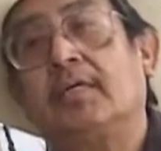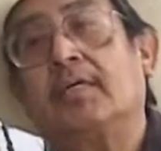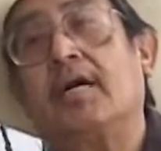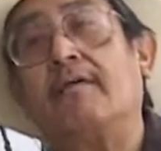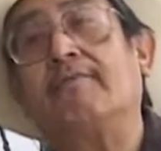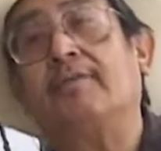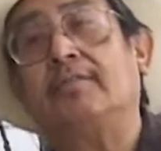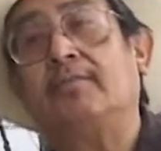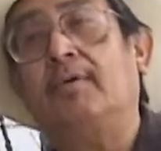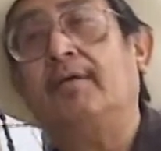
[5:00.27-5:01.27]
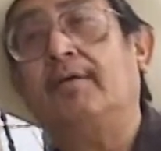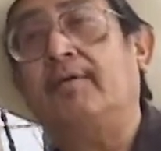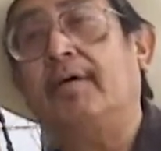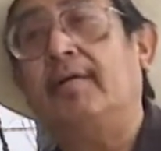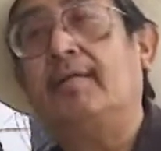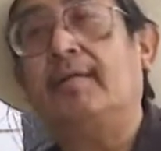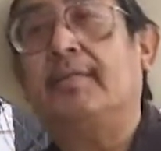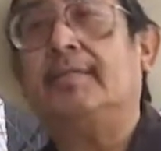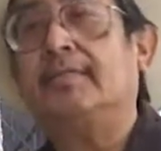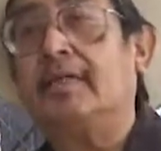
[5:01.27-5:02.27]
conference rather than
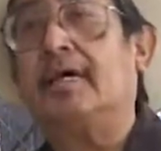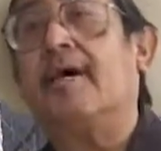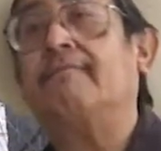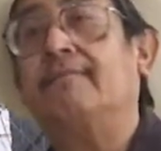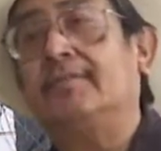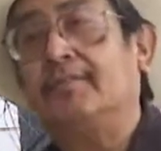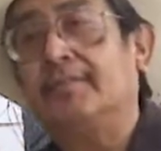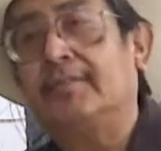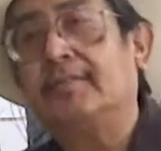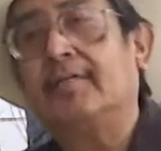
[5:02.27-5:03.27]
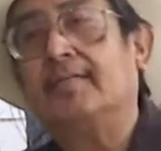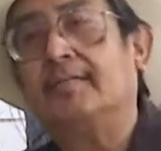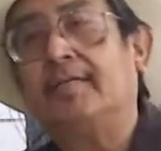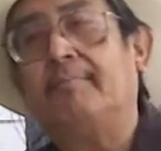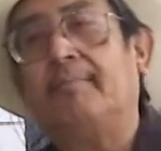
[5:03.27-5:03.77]
just a conference to discuss the